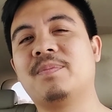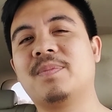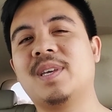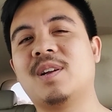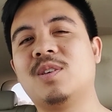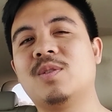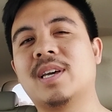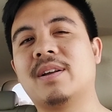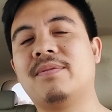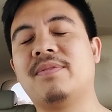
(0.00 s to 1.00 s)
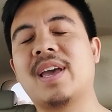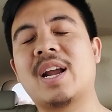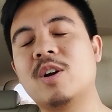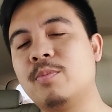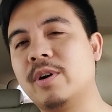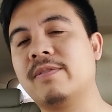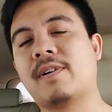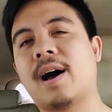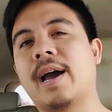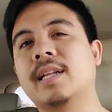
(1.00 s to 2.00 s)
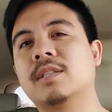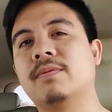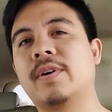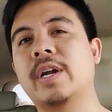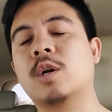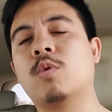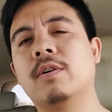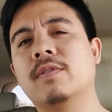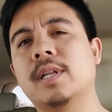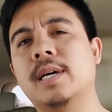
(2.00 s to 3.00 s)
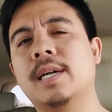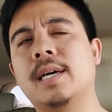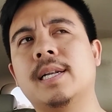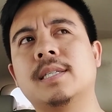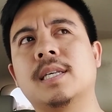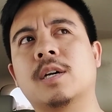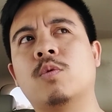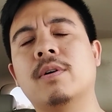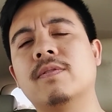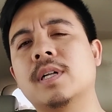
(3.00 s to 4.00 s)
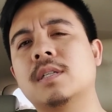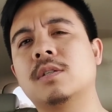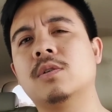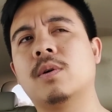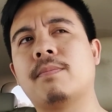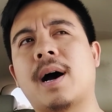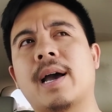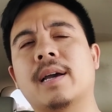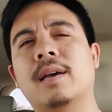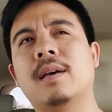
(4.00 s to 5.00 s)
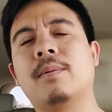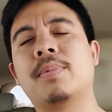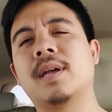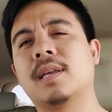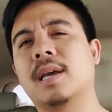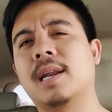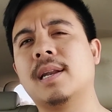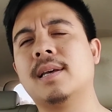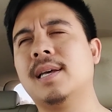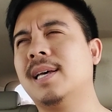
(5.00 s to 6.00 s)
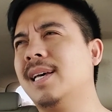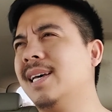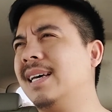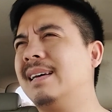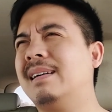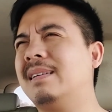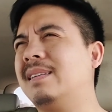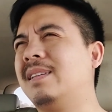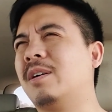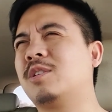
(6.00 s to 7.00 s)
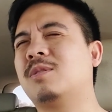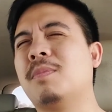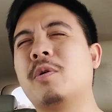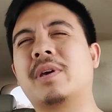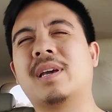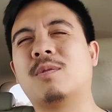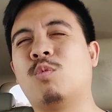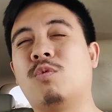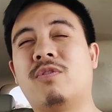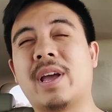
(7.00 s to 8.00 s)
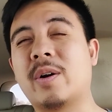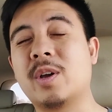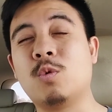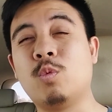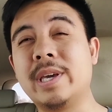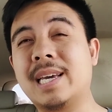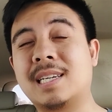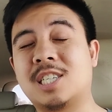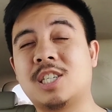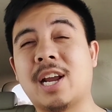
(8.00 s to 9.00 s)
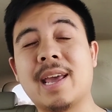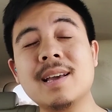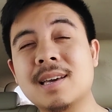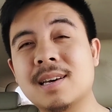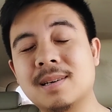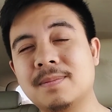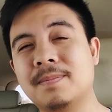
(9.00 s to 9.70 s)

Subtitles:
you get a very brief high. It's a very equivalent, it is equivalent to, in my opinion, smoking very weak shake,